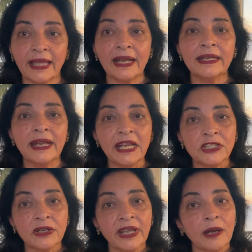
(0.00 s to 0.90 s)
that
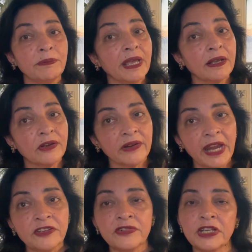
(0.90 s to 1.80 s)
nature can be a
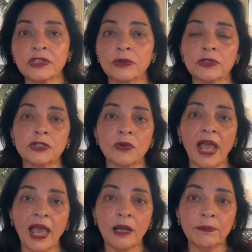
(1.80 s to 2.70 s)
great resource to
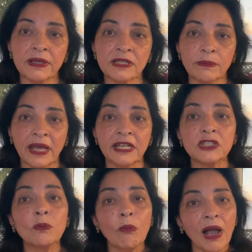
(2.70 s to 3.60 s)
help us
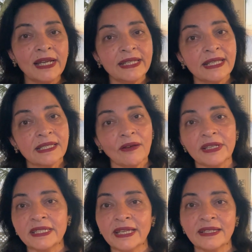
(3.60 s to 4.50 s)
manage mild
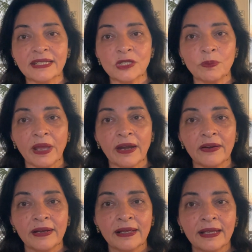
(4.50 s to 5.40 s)
anxiety and
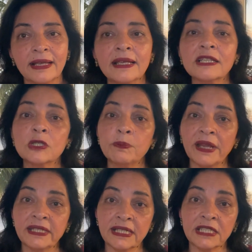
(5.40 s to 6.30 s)
despair.
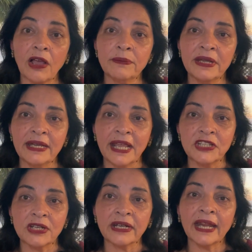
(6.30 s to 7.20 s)
Spending time in
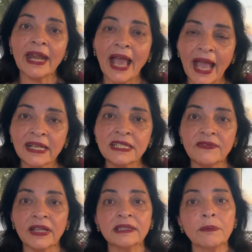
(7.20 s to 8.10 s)
nature can
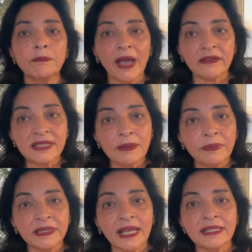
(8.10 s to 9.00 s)
activate the
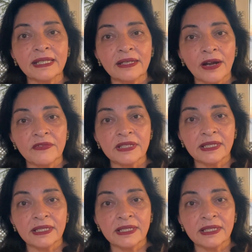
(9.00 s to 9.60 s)
parasympathetic nervous